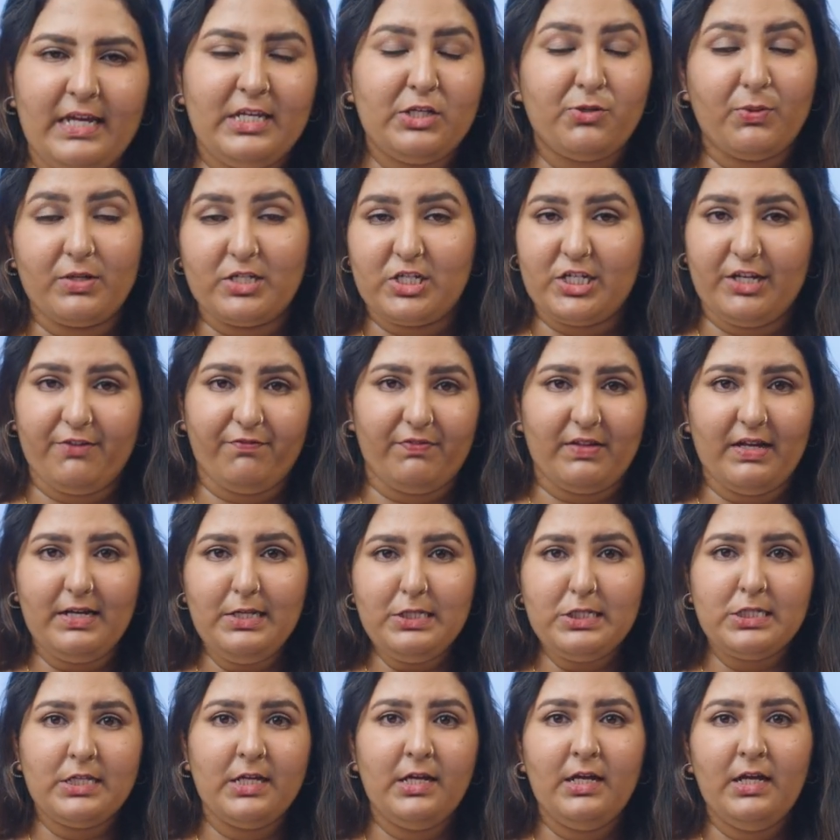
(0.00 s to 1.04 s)
To achieve
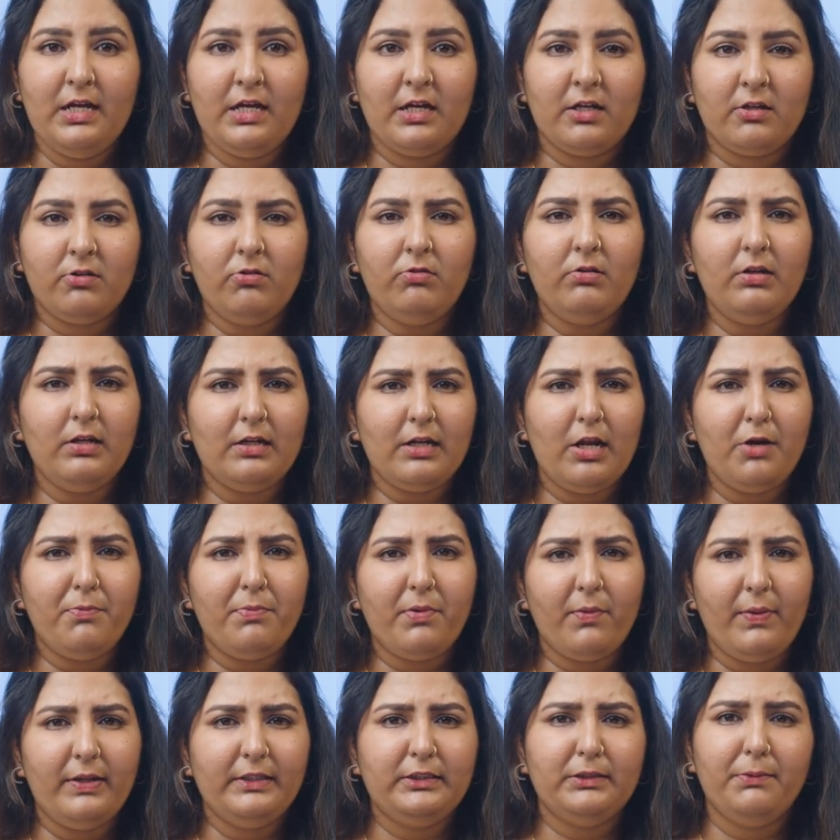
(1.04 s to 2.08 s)
this, Google Cloud
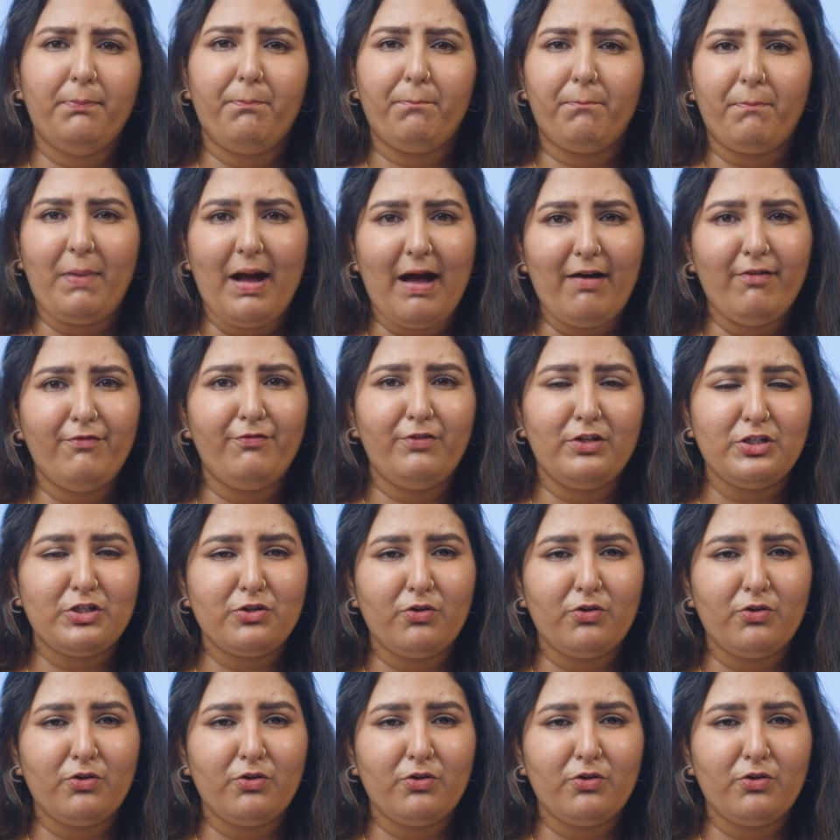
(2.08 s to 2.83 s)
provides a powerful